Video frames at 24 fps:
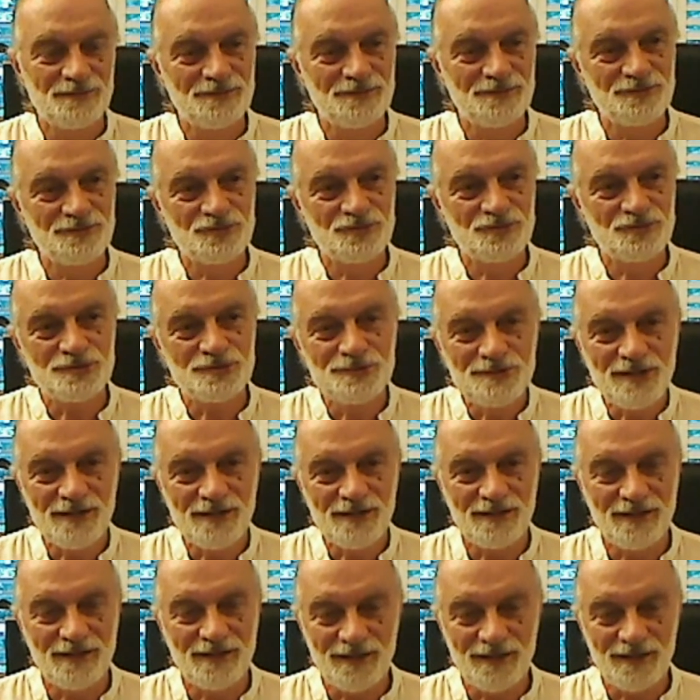through
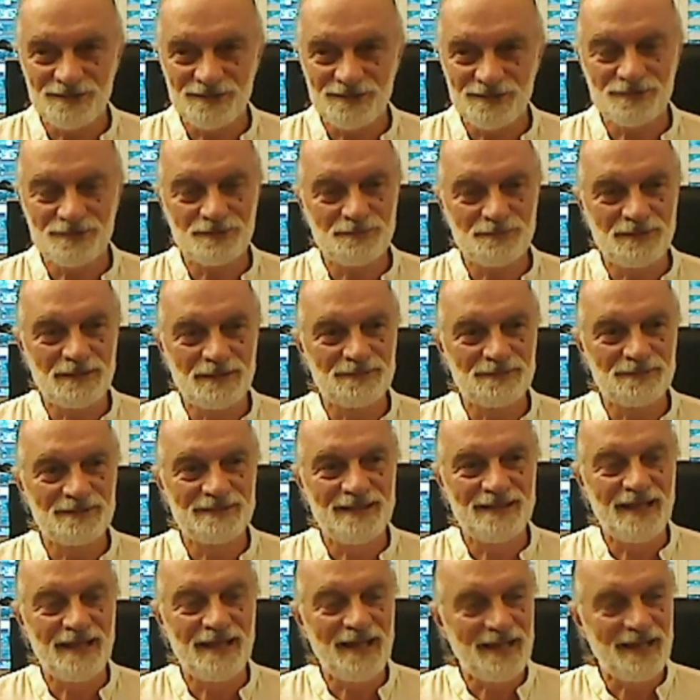the heart with people
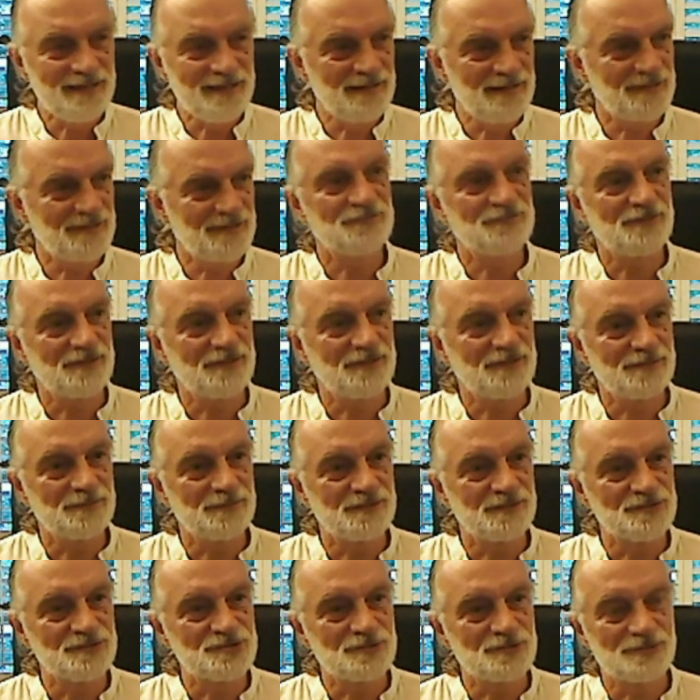in any
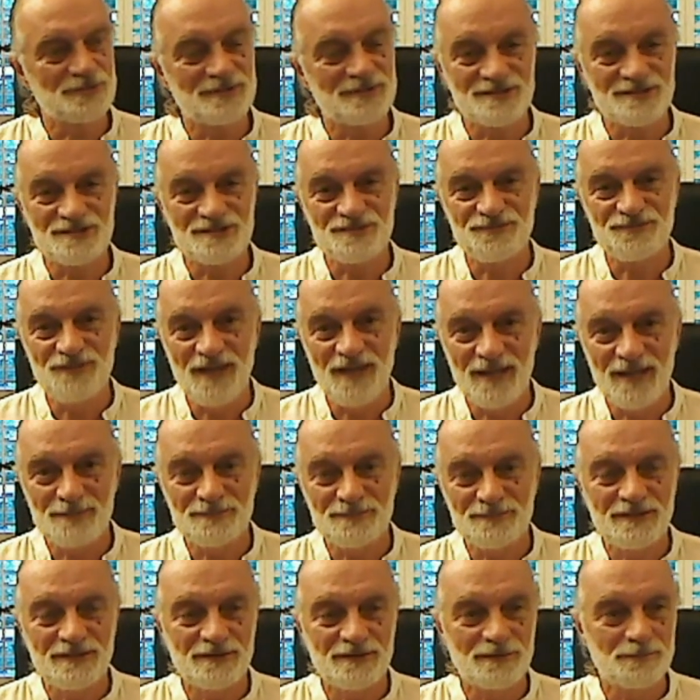environment. So whether it's
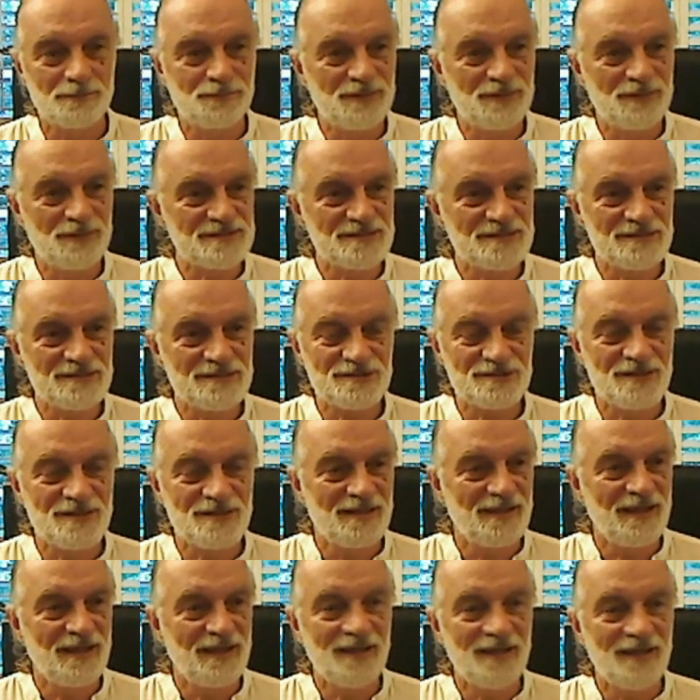family or business,
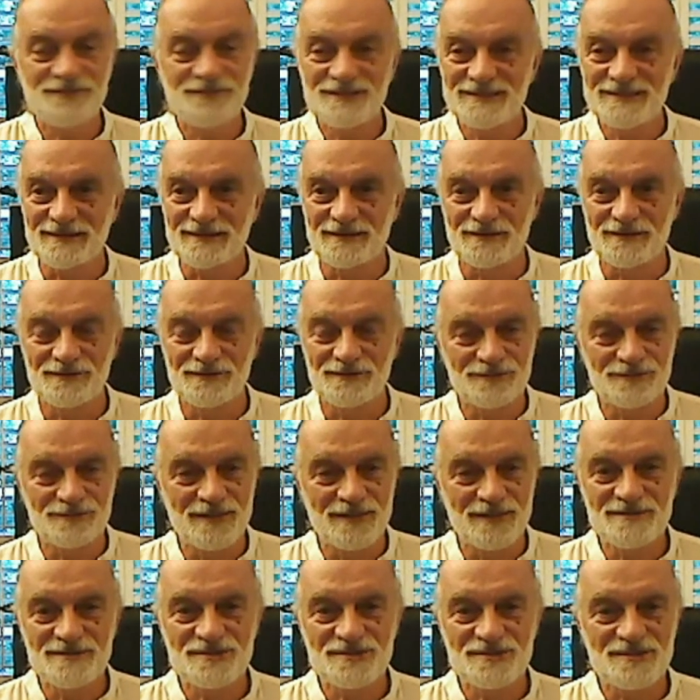everything
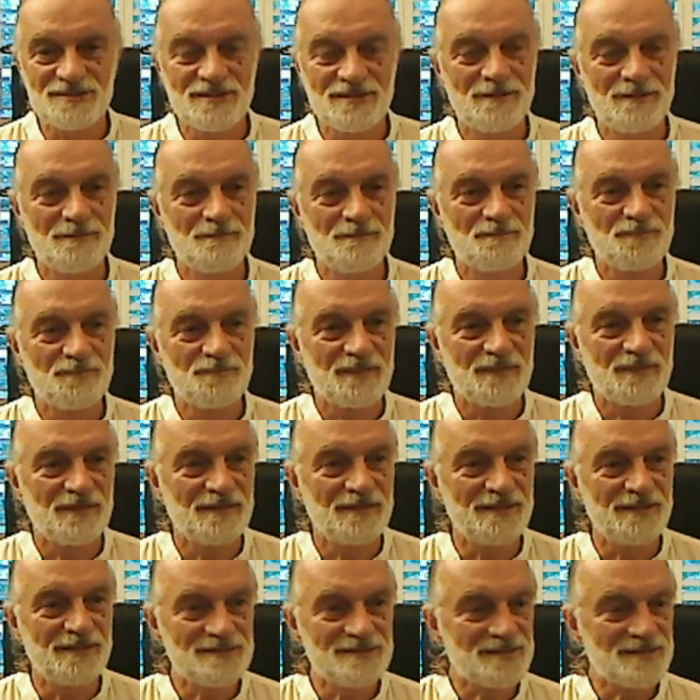runs
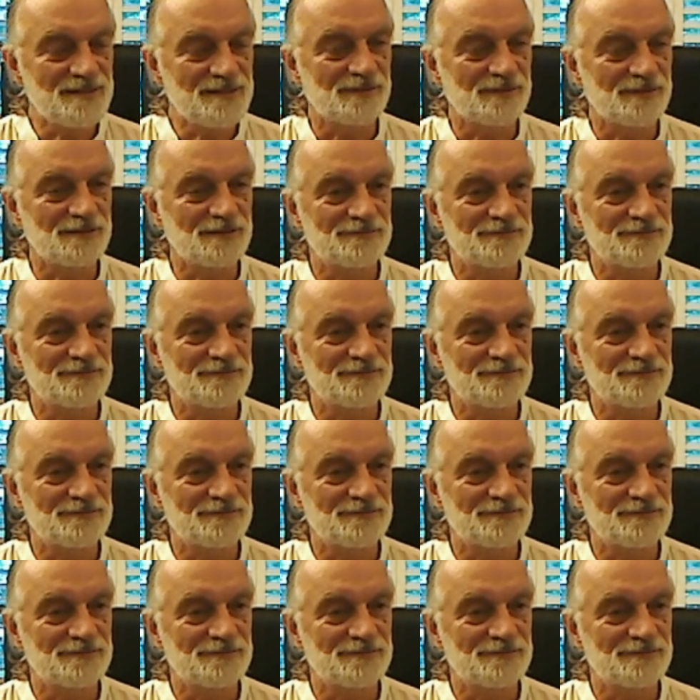easier.